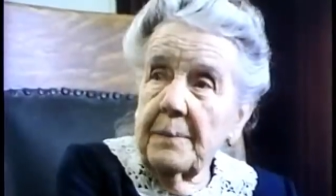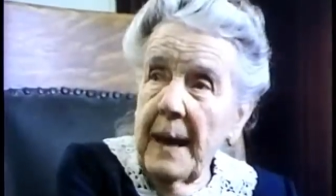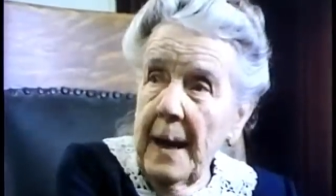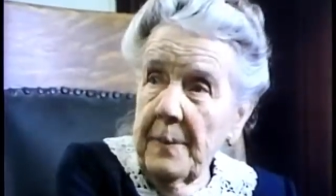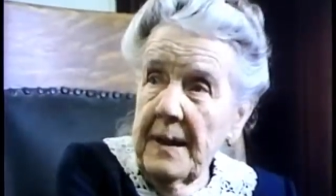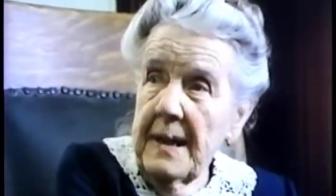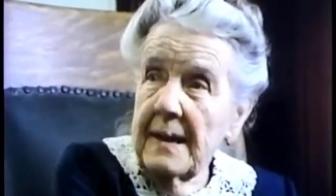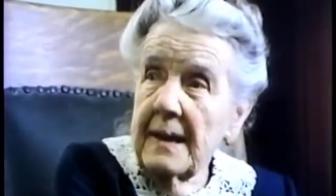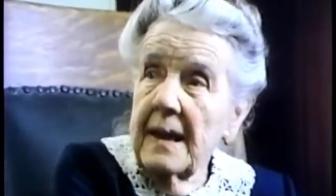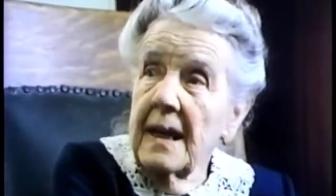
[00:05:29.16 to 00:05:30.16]
Pappy,
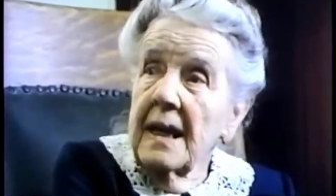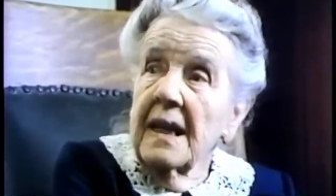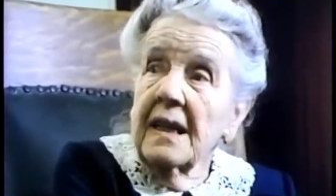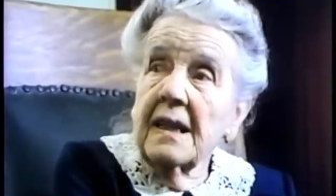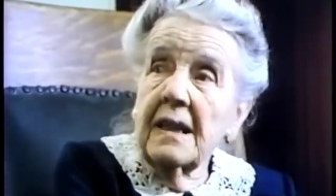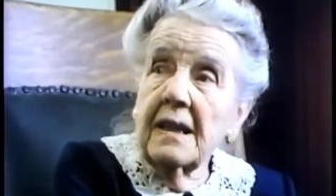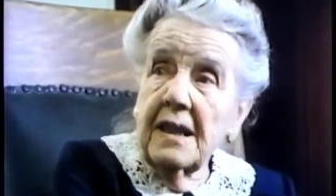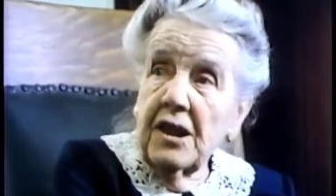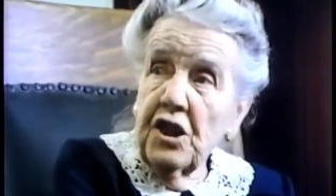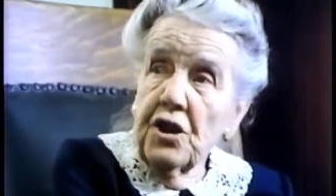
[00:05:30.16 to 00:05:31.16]

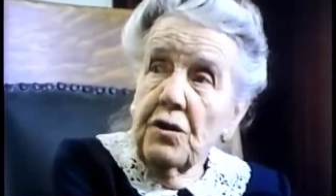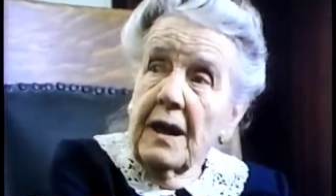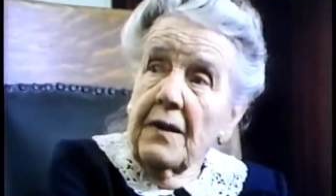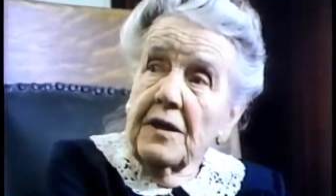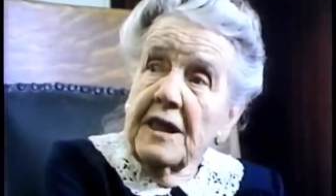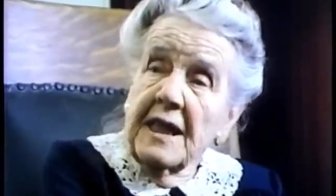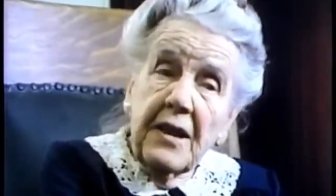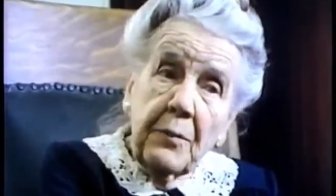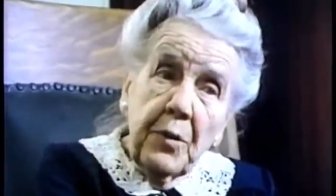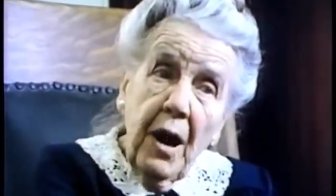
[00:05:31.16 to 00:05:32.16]
did you ever see
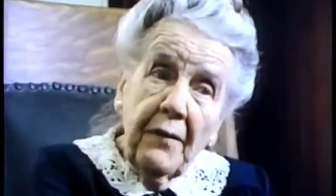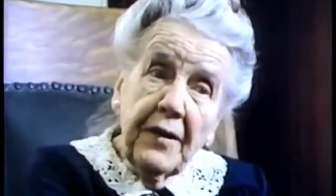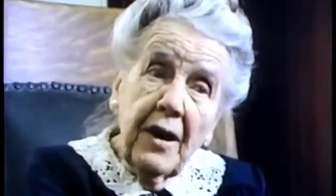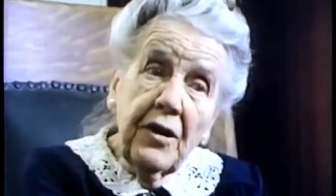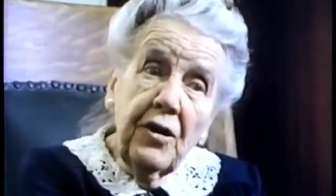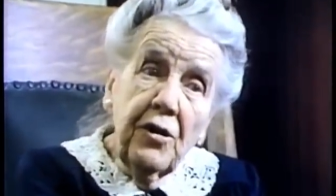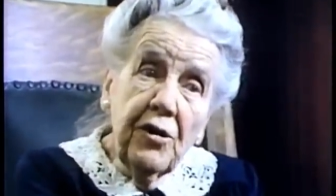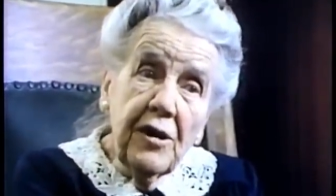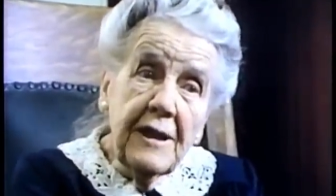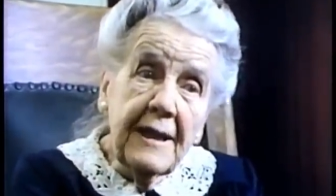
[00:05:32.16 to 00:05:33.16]
the prophet on a
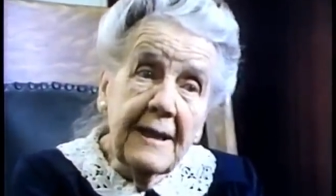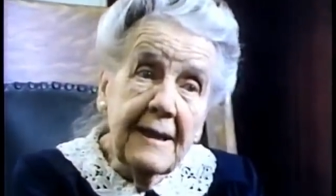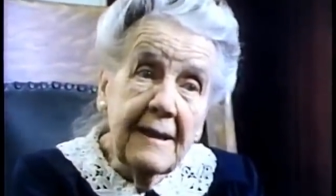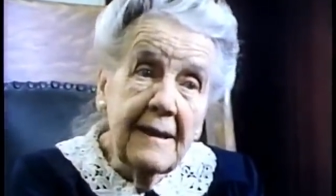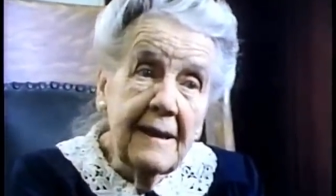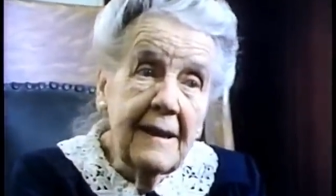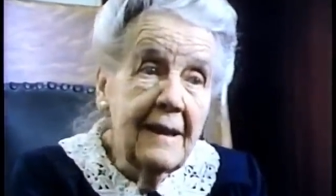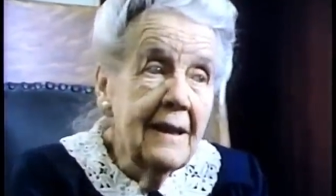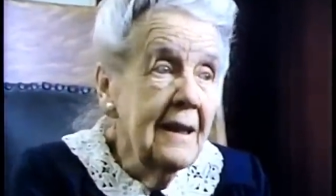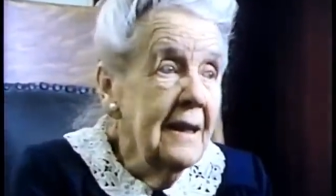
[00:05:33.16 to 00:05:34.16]
horse?
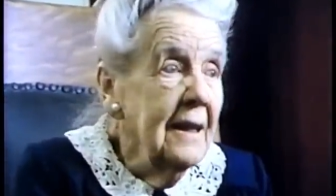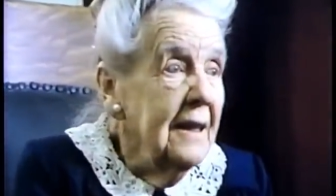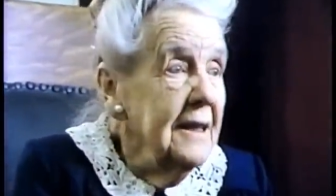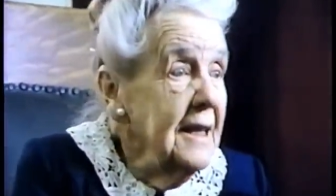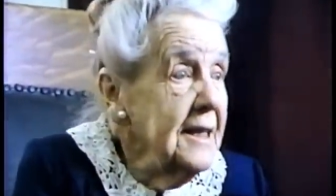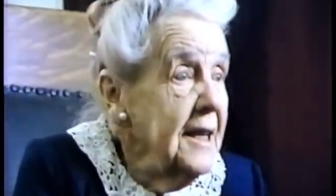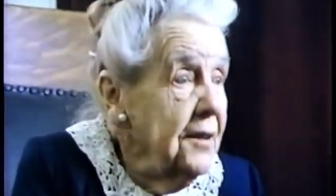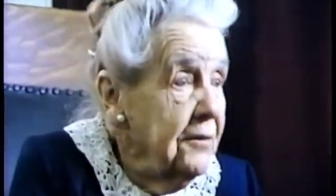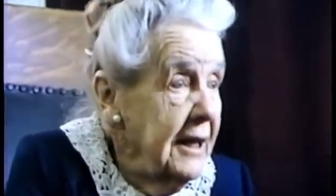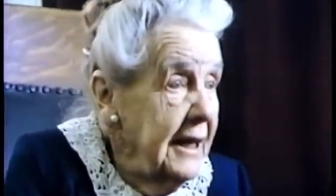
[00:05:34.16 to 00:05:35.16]
Yes,
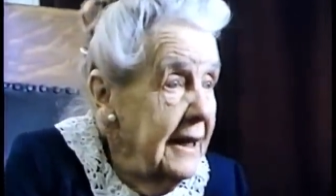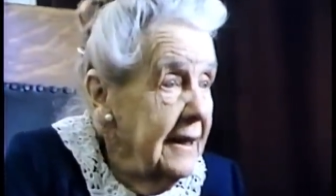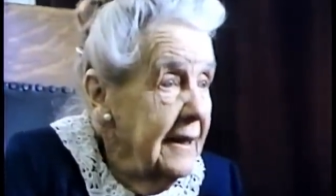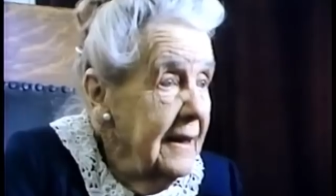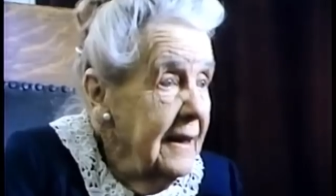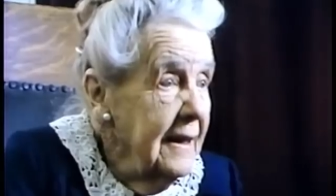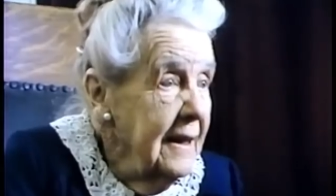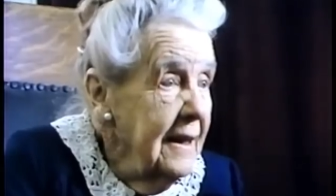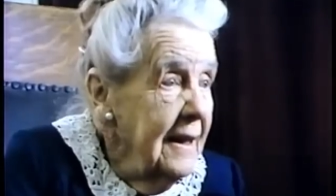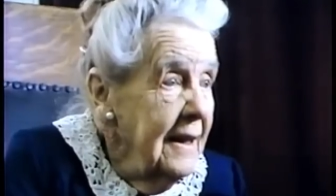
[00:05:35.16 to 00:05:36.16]
Henry.
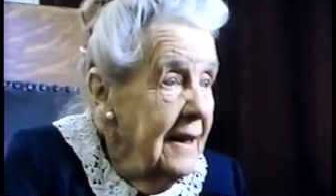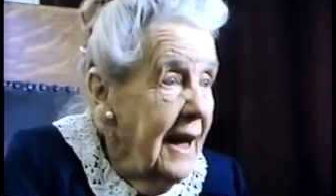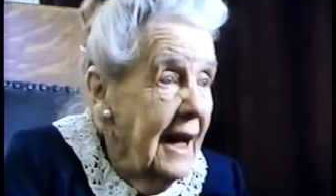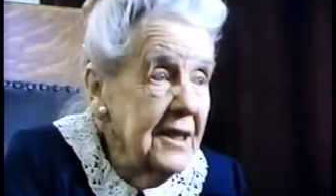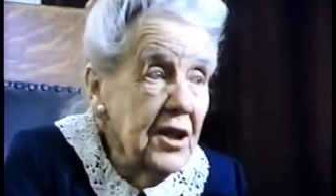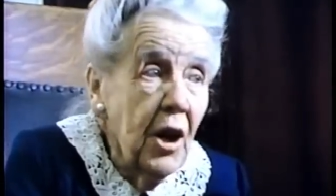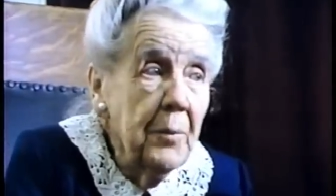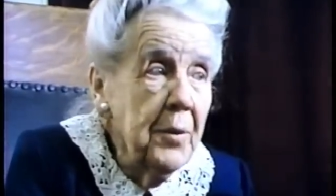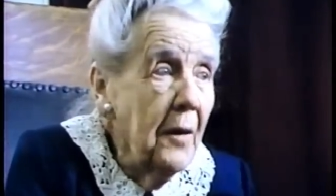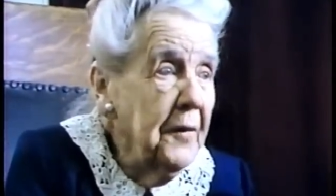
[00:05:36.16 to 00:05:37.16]
I saw a
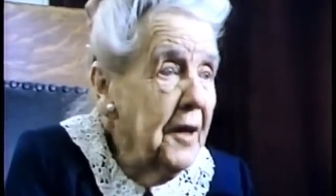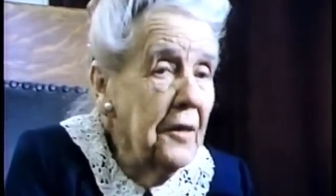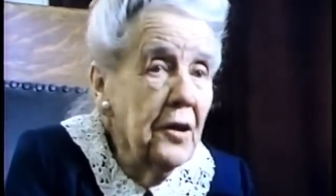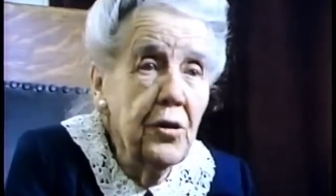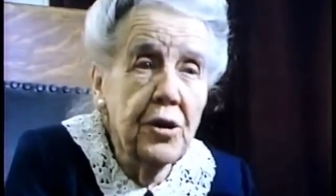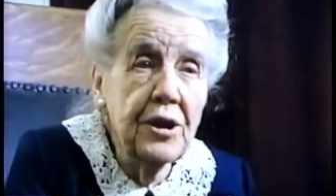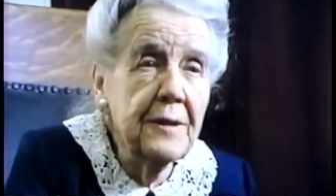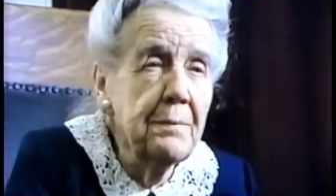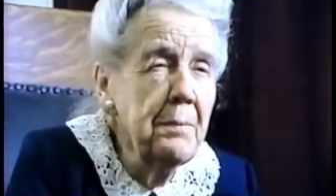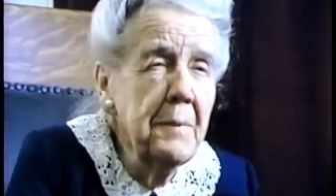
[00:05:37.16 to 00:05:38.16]
prophet on the
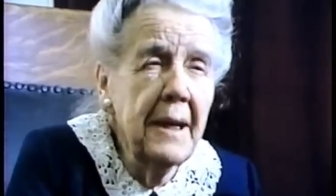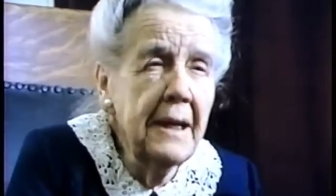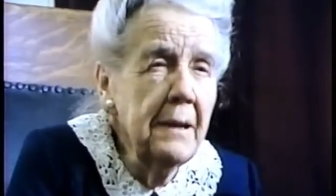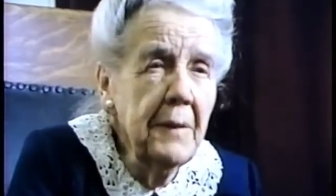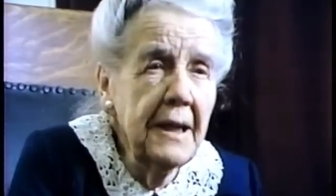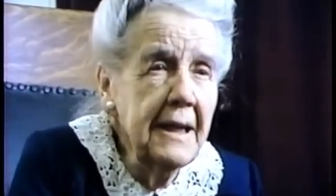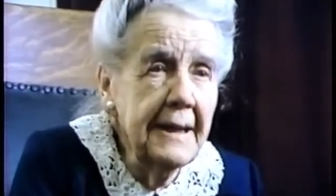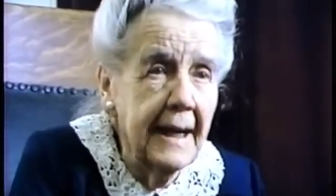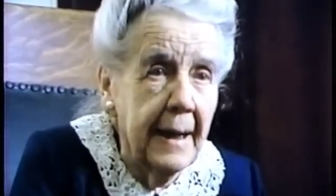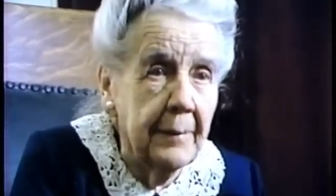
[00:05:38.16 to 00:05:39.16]
horse many, many
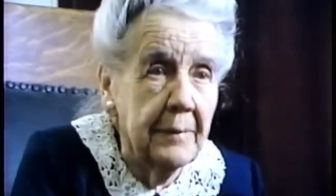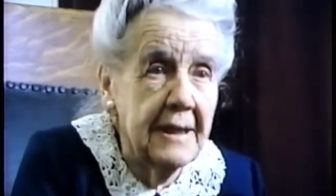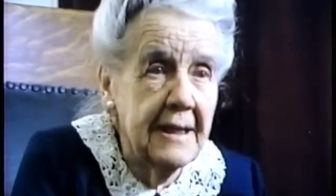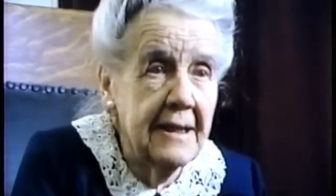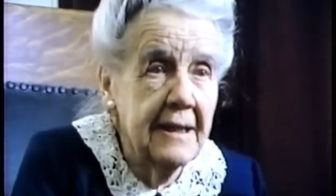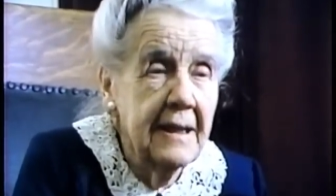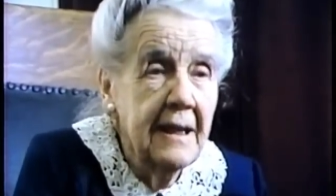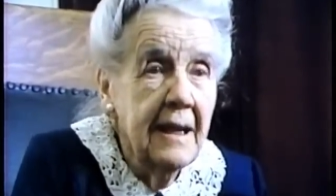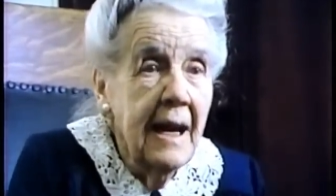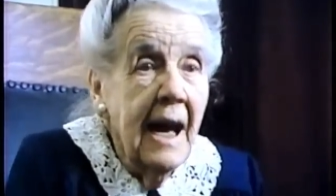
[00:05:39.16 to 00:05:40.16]
times.
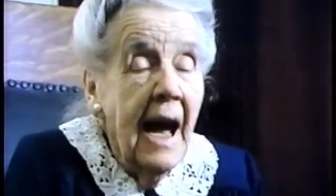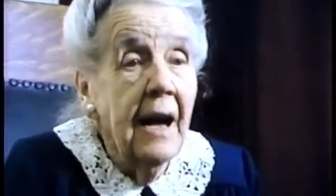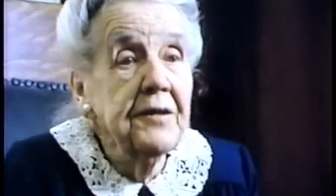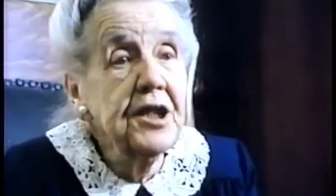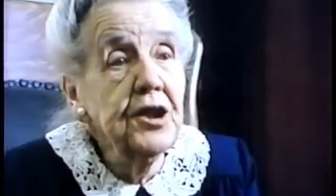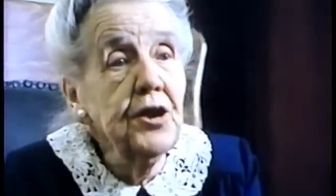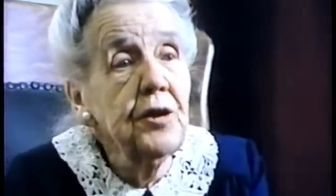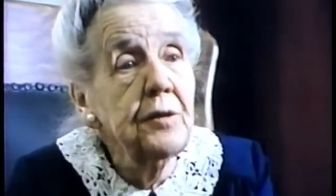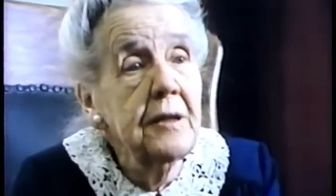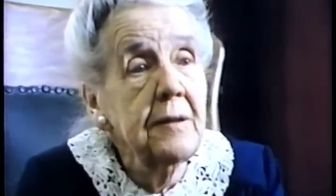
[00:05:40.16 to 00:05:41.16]
I've
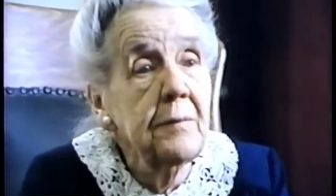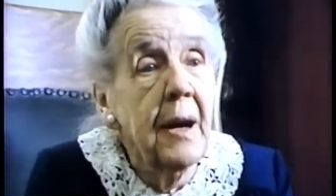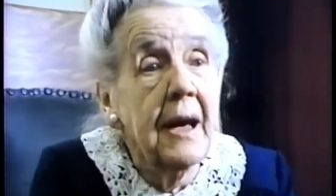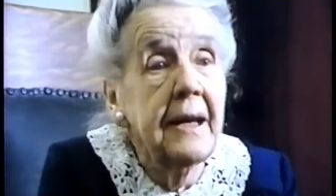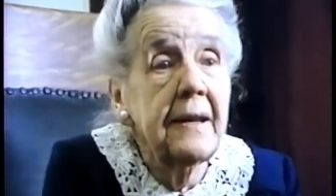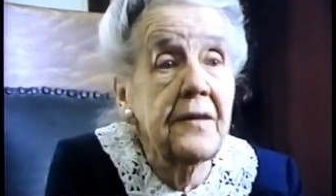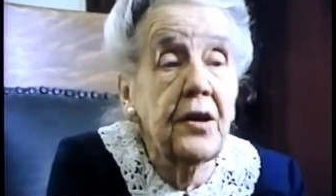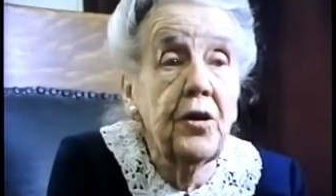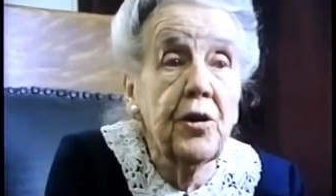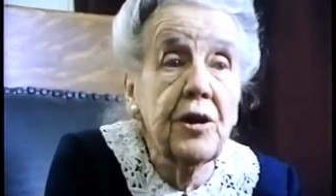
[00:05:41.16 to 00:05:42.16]
stood by the
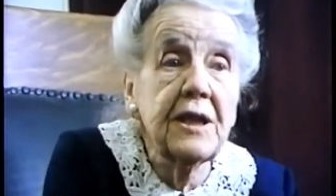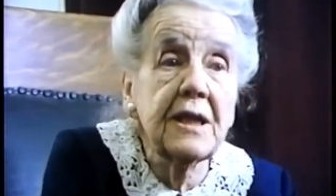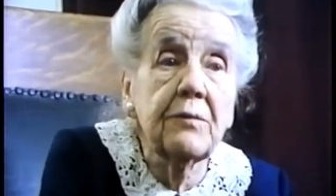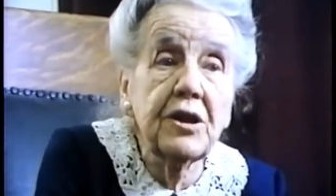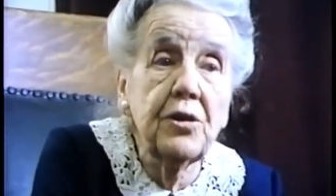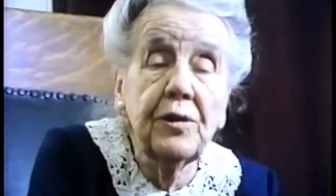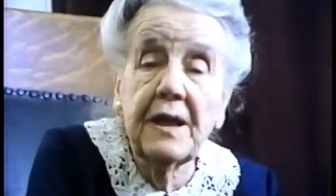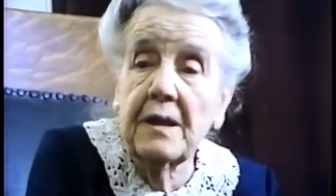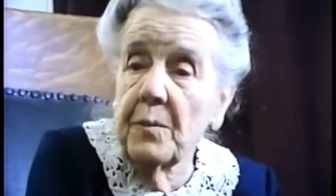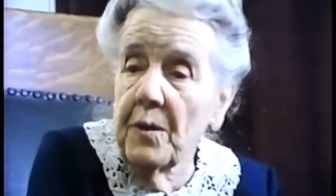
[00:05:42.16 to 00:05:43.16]
horse that was
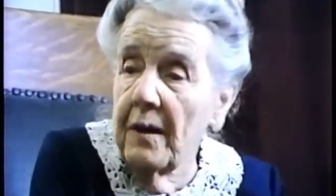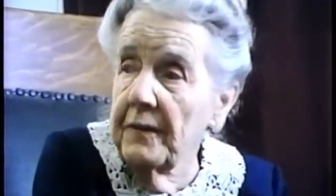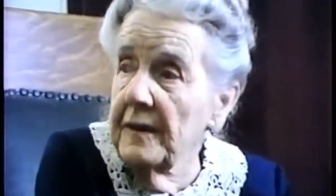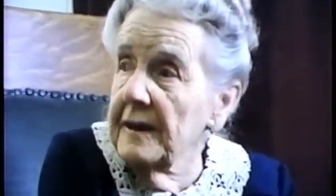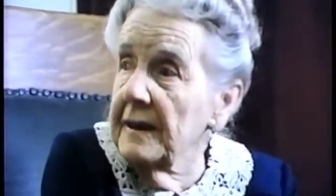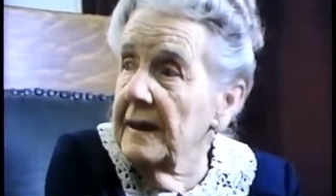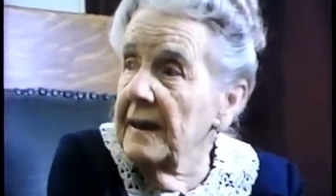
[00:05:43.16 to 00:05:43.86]
holding the prophet